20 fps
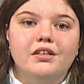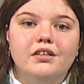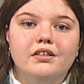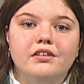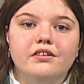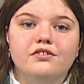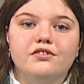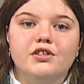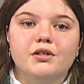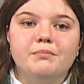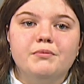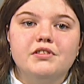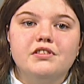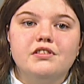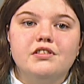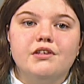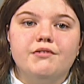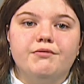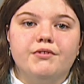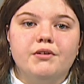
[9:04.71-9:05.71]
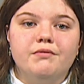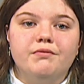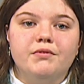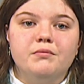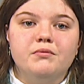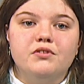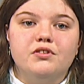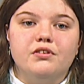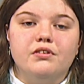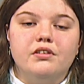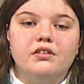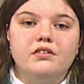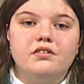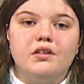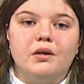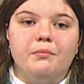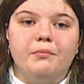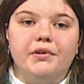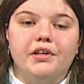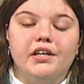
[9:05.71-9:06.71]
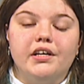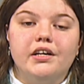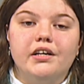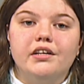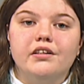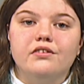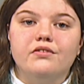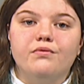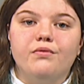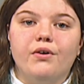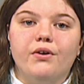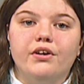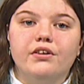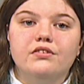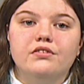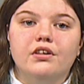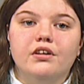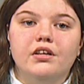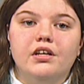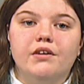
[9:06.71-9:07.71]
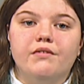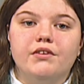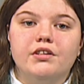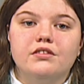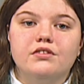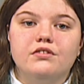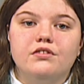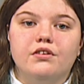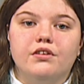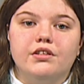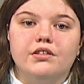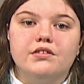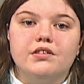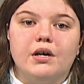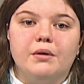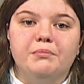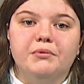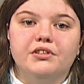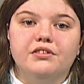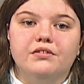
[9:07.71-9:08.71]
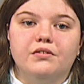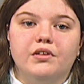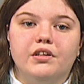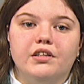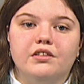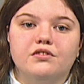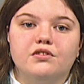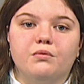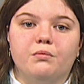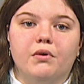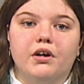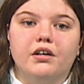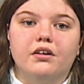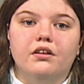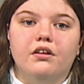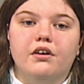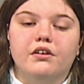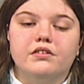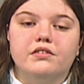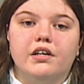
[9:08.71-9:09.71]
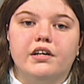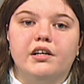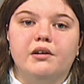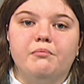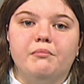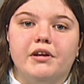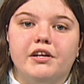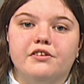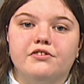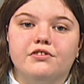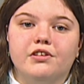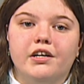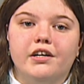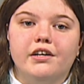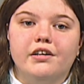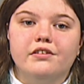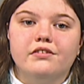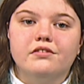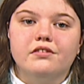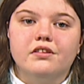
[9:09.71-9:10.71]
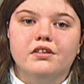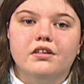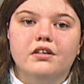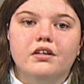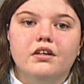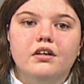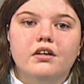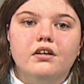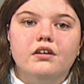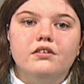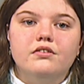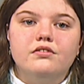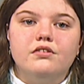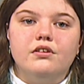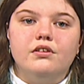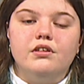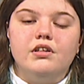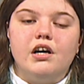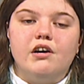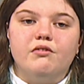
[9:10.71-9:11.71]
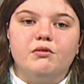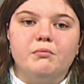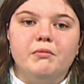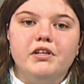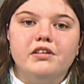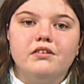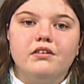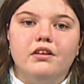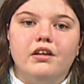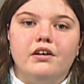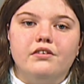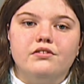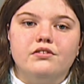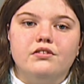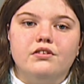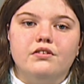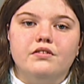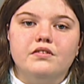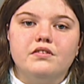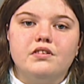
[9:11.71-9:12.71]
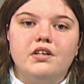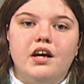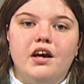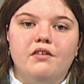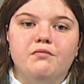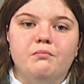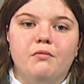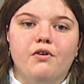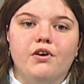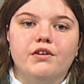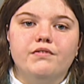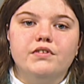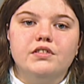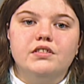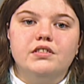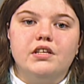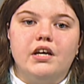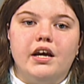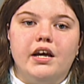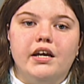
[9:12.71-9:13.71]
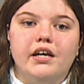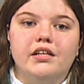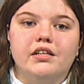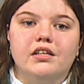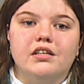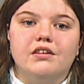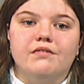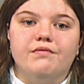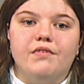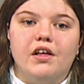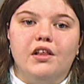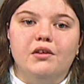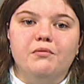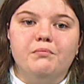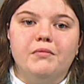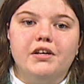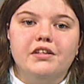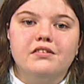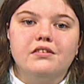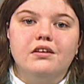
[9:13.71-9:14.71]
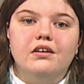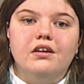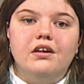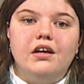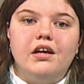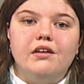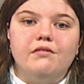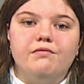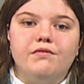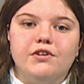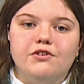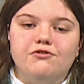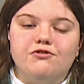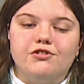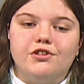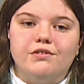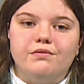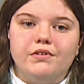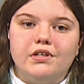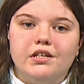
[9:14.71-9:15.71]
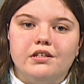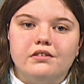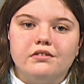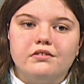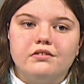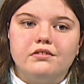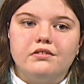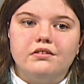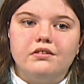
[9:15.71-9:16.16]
This group is different from student assembly and is focused on giving students opportunities to work alongside administrators. Student government allows students to have more of a say in the development and future of East.